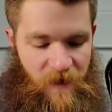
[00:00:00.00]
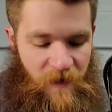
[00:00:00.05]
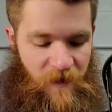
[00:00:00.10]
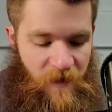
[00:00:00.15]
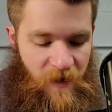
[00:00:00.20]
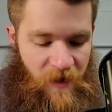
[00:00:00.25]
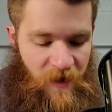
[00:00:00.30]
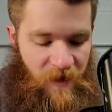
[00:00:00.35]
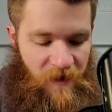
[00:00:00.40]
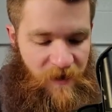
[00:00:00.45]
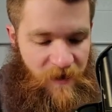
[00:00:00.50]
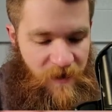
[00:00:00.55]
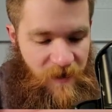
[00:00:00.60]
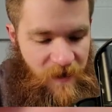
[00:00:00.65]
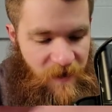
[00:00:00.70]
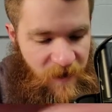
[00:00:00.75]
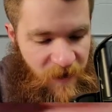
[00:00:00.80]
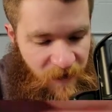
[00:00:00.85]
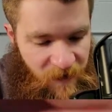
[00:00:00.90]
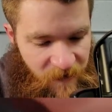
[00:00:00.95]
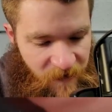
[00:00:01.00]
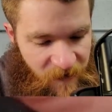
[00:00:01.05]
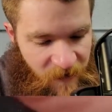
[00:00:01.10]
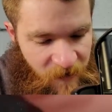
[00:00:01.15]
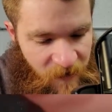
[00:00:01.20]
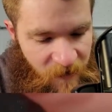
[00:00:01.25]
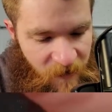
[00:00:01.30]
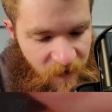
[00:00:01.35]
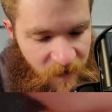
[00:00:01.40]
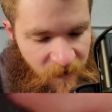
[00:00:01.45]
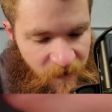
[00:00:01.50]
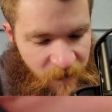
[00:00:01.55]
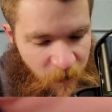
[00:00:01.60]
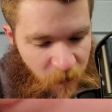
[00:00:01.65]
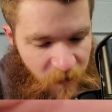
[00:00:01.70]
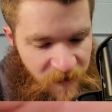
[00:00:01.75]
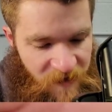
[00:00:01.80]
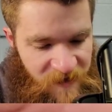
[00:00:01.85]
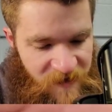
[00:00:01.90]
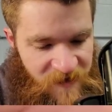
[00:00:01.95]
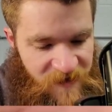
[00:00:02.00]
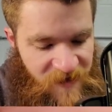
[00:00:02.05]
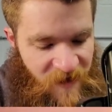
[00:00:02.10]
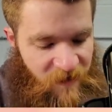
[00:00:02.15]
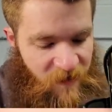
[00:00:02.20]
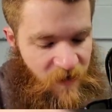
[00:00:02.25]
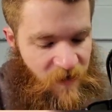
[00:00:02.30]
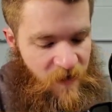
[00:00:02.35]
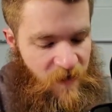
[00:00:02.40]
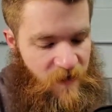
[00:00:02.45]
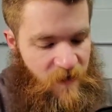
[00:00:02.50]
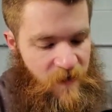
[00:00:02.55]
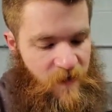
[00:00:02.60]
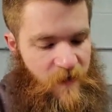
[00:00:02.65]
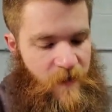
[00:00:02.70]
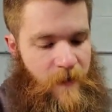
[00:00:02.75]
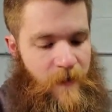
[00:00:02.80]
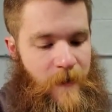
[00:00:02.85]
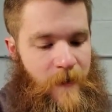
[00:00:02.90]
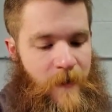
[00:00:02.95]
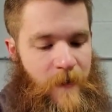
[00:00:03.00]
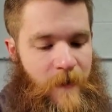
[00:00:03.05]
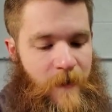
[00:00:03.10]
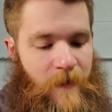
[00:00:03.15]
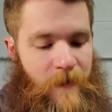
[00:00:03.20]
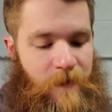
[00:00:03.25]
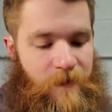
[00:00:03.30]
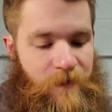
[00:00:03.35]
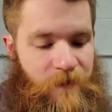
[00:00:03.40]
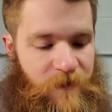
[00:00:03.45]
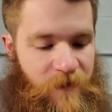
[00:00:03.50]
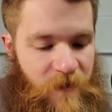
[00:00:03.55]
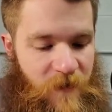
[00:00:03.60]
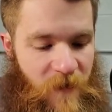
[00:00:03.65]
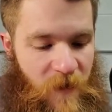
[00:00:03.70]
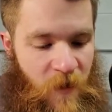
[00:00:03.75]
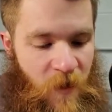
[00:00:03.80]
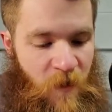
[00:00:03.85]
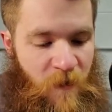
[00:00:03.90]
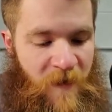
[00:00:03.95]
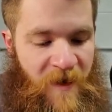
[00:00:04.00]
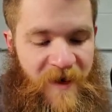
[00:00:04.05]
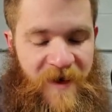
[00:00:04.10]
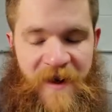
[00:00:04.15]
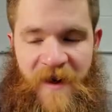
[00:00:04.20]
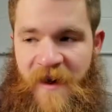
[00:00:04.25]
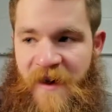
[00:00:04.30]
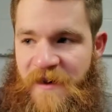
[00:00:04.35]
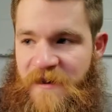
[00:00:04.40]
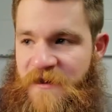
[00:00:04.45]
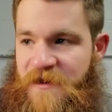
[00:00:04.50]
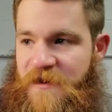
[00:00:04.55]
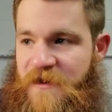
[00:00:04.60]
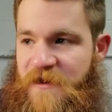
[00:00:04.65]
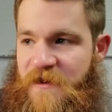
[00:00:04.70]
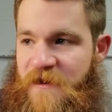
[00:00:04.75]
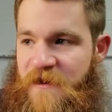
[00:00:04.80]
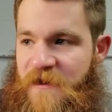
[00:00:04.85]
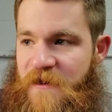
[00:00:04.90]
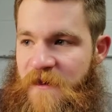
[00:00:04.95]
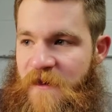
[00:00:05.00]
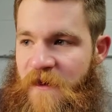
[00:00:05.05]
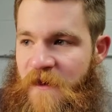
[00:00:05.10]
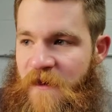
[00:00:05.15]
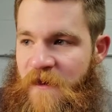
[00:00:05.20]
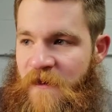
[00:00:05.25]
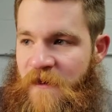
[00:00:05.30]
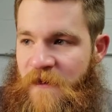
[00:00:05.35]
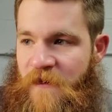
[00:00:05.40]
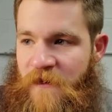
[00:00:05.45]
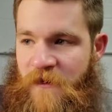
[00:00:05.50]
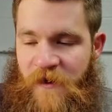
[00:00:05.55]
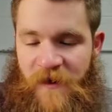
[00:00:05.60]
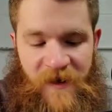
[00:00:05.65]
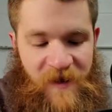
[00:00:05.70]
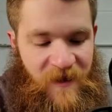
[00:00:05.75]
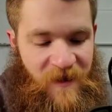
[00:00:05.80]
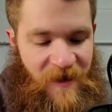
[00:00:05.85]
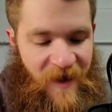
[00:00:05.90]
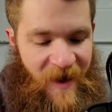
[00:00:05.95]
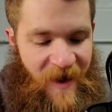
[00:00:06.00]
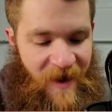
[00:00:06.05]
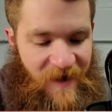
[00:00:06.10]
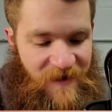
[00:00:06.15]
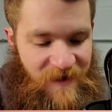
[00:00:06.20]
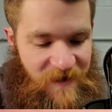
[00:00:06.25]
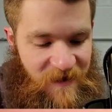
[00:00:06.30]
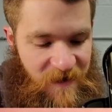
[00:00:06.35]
All right, 1947. Oh my gosh. Look at that.